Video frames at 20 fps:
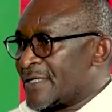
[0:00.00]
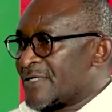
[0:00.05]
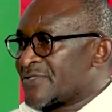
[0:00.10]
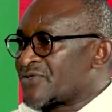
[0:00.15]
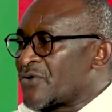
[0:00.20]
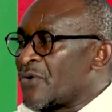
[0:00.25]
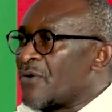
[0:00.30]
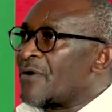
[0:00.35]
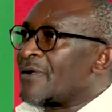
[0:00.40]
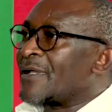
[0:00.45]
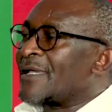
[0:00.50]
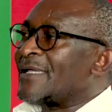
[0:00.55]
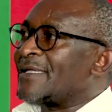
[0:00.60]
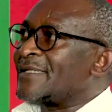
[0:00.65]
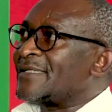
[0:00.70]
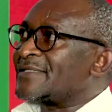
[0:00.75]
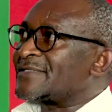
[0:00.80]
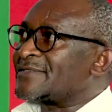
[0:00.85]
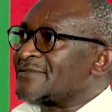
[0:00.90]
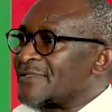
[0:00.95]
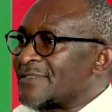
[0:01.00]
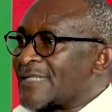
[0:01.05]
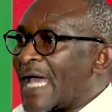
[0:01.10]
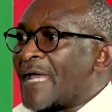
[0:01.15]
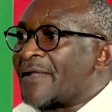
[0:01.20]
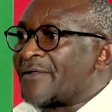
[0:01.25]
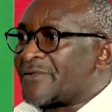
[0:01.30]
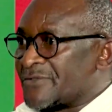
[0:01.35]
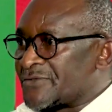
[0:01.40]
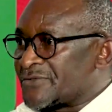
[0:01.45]
So it is not
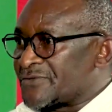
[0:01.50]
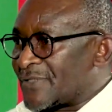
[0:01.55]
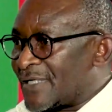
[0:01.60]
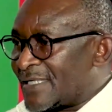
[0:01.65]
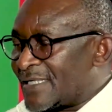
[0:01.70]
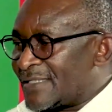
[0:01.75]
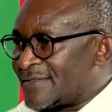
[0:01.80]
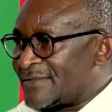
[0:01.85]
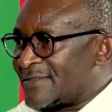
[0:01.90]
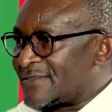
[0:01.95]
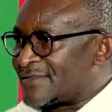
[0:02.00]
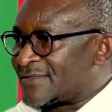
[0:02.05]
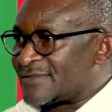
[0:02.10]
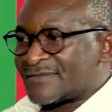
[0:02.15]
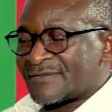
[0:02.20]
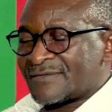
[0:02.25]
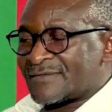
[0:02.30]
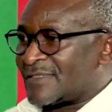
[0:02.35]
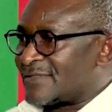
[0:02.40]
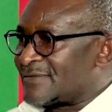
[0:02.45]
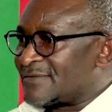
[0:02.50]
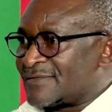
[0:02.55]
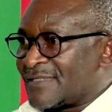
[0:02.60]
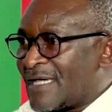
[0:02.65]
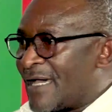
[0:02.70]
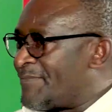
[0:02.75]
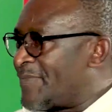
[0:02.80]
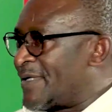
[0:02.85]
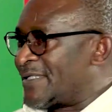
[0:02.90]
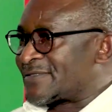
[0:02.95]
unusual, and this
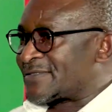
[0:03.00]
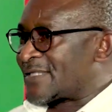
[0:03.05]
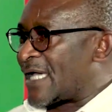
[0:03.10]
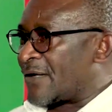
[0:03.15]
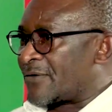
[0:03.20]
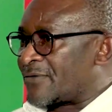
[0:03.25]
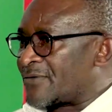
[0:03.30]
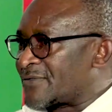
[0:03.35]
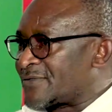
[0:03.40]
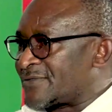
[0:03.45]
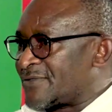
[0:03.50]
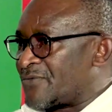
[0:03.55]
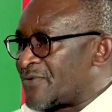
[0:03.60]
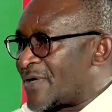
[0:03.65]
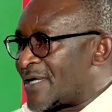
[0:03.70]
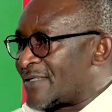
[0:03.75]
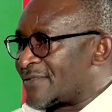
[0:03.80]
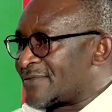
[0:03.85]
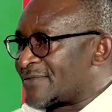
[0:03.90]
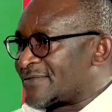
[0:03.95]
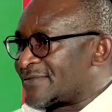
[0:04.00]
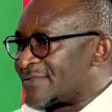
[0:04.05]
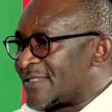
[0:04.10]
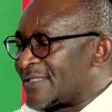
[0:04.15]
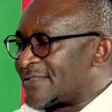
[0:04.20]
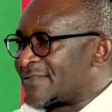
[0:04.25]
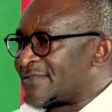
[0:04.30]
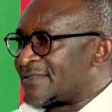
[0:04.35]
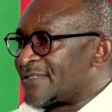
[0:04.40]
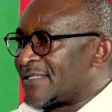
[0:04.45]
happens across the world,
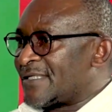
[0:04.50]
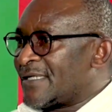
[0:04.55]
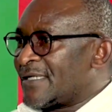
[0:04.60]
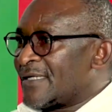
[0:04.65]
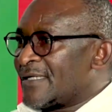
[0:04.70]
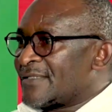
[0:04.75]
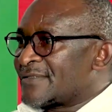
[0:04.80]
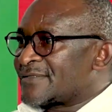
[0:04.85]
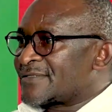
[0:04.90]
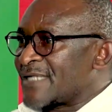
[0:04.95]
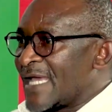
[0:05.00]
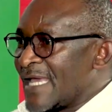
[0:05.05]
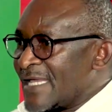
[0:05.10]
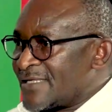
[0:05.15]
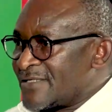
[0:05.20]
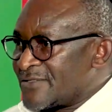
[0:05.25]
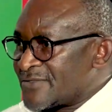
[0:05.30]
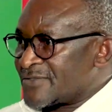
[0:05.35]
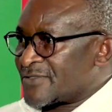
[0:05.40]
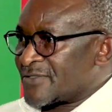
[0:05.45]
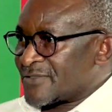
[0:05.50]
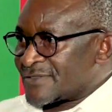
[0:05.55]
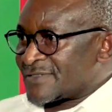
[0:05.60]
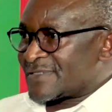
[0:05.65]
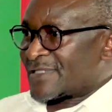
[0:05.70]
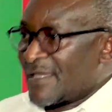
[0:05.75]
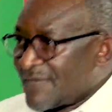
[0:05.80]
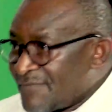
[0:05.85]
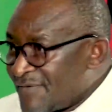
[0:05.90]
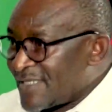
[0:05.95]
that trade
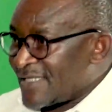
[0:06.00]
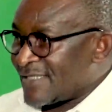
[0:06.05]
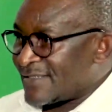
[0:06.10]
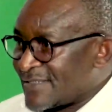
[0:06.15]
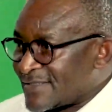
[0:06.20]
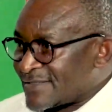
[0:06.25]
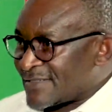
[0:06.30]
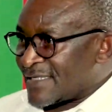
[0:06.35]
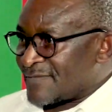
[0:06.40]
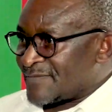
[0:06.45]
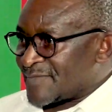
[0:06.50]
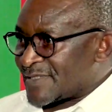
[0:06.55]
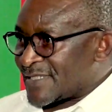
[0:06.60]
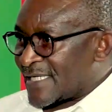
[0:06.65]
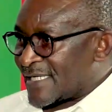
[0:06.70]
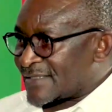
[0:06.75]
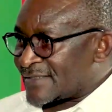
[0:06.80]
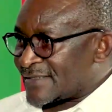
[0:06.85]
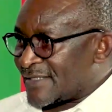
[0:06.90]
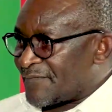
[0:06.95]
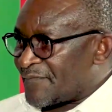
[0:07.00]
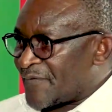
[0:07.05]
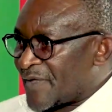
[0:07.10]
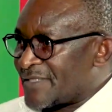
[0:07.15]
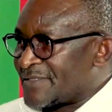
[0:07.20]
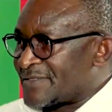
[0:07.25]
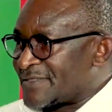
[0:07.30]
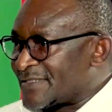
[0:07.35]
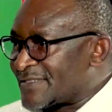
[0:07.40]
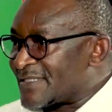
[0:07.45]
unions, even in the same sector,
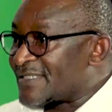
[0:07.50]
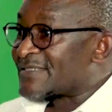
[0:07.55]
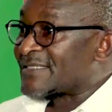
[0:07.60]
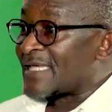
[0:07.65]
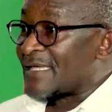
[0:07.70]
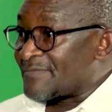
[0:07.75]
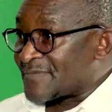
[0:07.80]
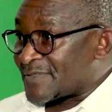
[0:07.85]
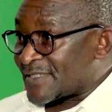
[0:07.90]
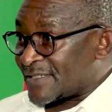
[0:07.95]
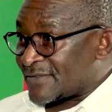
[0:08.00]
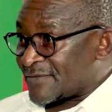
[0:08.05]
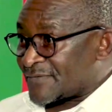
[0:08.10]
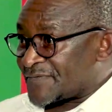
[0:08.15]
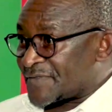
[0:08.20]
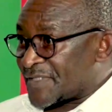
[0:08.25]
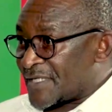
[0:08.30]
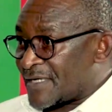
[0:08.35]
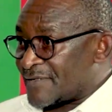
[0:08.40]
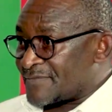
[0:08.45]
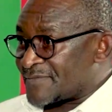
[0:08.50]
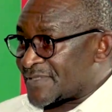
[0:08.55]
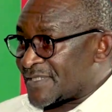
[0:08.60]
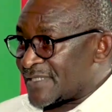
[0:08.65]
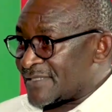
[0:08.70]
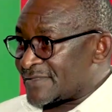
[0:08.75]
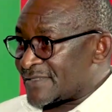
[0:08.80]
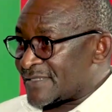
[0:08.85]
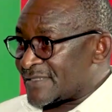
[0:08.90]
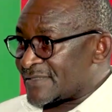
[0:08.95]
facing the same set of
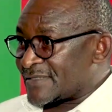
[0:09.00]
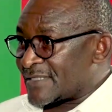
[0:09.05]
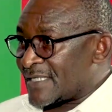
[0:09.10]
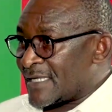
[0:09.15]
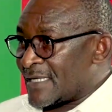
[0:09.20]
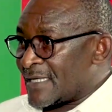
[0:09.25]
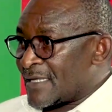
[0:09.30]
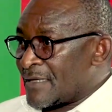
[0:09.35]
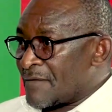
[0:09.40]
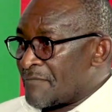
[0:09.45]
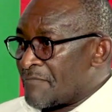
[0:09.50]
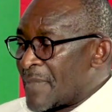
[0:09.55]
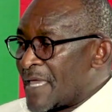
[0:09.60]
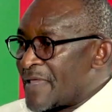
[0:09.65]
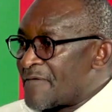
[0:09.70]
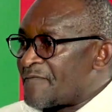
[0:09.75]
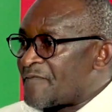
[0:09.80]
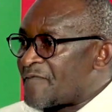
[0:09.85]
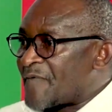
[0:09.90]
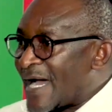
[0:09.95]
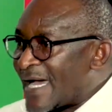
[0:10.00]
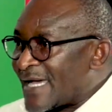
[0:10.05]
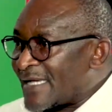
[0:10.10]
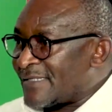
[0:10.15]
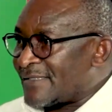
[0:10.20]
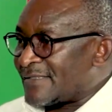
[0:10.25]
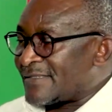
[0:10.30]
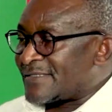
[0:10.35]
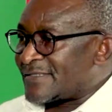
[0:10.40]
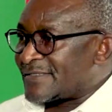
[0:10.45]
circumstances, may
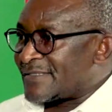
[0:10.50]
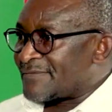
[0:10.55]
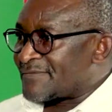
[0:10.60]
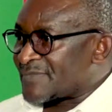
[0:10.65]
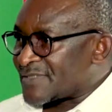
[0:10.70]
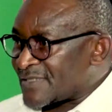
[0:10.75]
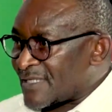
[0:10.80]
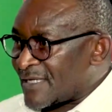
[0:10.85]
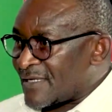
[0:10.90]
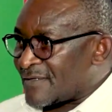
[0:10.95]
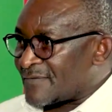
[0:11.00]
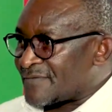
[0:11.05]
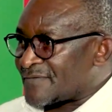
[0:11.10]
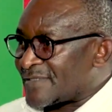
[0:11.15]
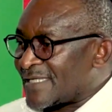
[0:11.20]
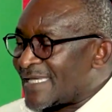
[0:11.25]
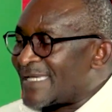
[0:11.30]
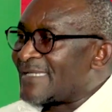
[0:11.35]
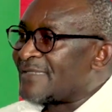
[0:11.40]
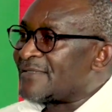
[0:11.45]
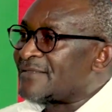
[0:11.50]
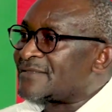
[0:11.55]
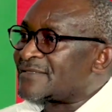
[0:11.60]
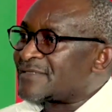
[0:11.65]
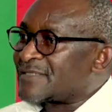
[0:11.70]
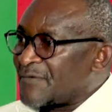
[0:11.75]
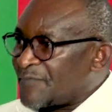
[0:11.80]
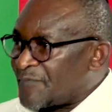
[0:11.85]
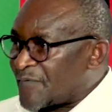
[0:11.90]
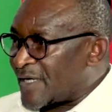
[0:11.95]
find themselves in
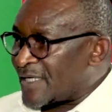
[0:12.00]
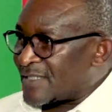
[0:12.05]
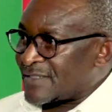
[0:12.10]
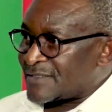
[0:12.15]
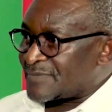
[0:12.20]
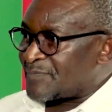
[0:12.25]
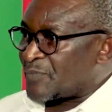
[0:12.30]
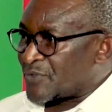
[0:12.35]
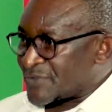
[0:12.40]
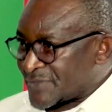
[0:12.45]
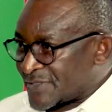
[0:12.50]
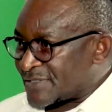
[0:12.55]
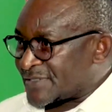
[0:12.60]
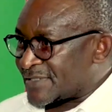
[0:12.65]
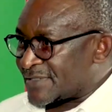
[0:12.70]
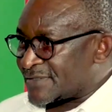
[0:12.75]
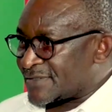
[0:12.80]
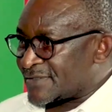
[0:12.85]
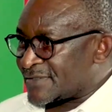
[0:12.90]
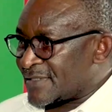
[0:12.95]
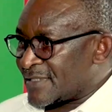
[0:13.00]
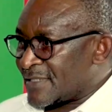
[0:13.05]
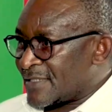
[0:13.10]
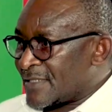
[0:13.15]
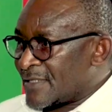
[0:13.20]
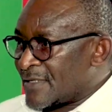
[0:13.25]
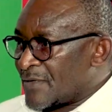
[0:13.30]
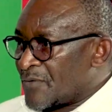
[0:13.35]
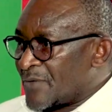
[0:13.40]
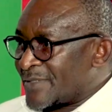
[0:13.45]
different positions
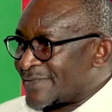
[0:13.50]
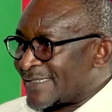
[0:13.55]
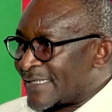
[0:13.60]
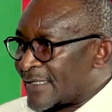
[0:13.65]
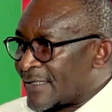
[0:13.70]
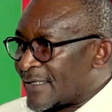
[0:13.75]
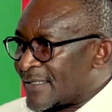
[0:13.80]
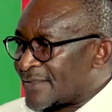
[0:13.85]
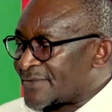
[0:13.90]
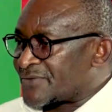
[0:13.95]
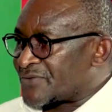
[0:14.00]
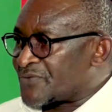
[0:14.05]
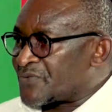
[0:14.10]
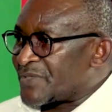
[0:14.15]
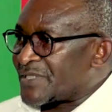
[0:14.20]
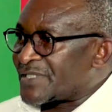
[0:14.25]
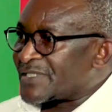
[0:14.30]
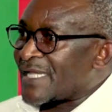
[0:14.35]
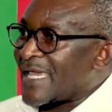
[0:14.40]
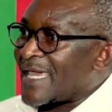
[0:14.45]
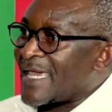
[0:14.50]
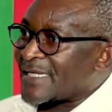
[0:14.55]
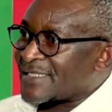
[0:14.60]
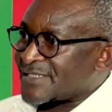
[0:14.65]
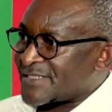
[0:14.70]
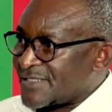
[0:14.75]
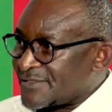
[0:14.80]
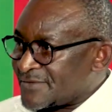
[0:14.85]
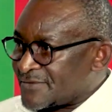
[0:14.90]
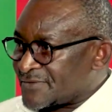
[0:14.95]
with regard to which
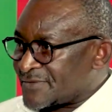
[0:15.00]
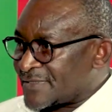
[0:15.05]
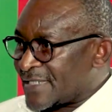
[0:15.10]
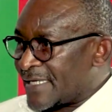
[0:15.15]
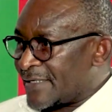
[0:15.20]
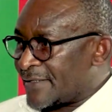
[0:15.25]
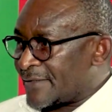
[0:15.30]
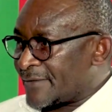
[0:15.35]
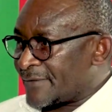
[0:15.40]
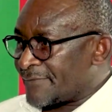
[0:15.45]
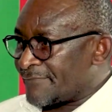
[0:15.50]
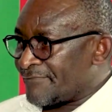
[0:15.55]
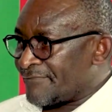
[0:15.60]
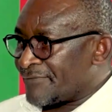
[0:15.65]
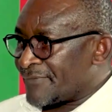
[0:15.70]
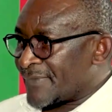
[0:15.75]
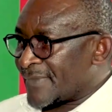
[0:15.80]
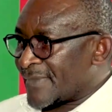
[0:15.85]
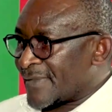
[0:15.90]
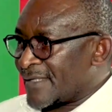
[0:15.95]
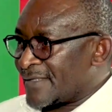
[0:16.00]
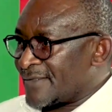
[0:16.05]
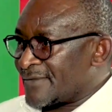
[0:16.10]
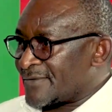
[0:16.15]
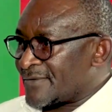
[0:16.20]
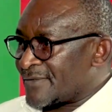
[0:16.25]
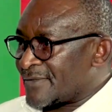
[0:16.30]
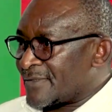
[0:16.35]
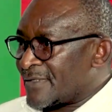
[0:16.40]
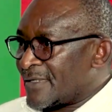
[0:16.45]
action to take, you
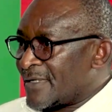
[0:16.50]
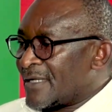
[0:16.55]
know.